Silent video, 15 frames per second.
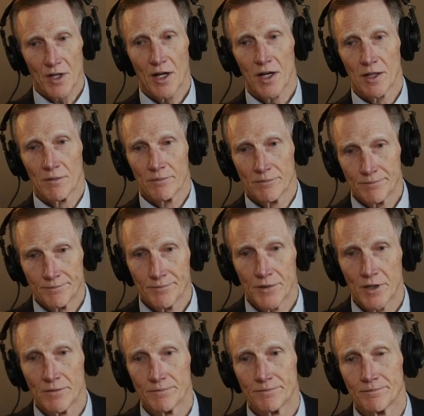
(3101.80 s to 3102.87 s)
at, the at the time.
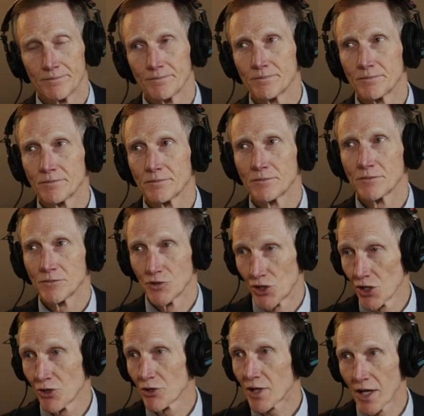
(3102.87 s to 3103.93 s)
Yeah. That these these
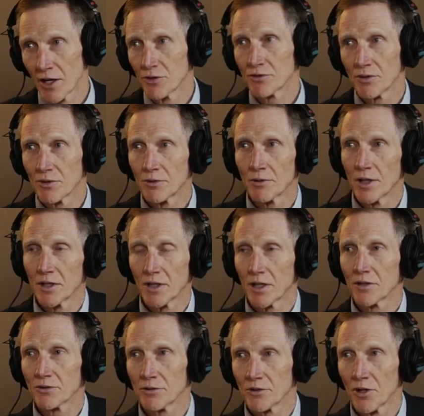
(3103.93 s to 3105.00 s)
men, general counsel of the White House,